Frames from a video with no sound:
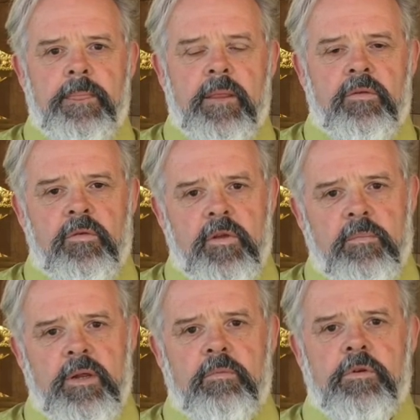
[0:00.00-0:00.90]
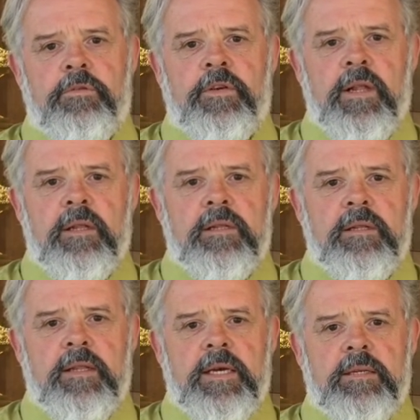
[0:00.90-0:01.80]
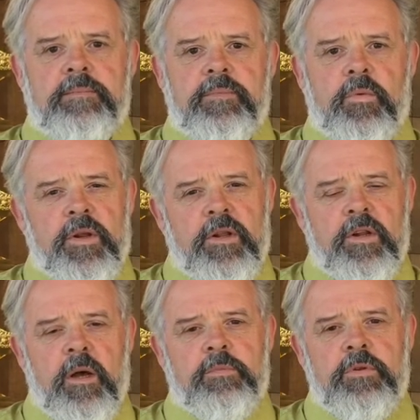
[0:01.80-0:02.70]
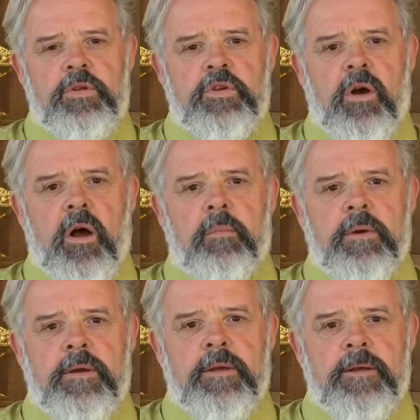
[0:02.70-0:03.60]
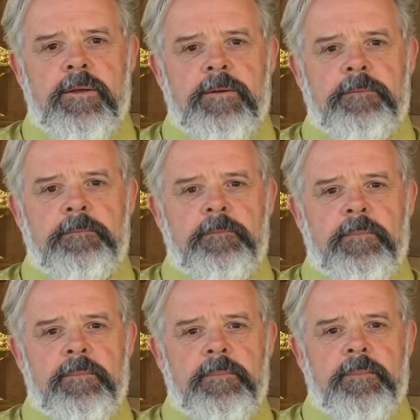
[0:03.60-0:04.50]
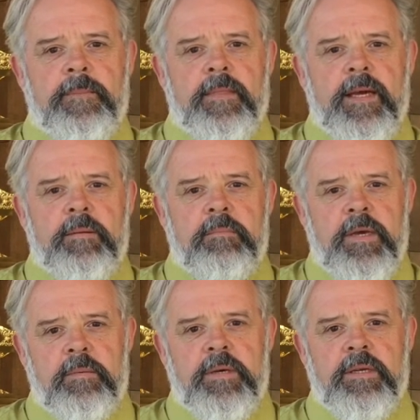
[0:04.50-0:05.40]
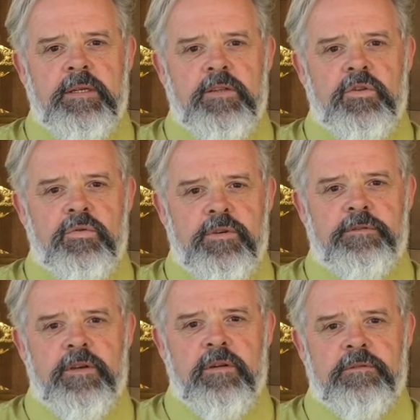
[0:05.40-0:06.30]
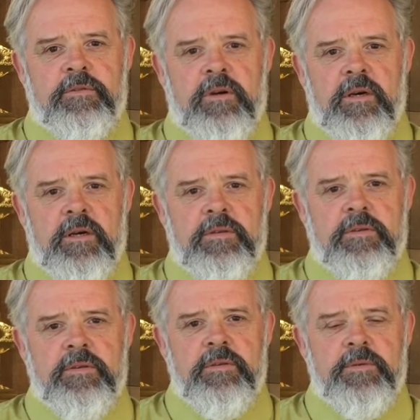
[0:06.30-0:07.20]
So sometimes we feel that we are not up to the job, that maybe it is too difficult for us,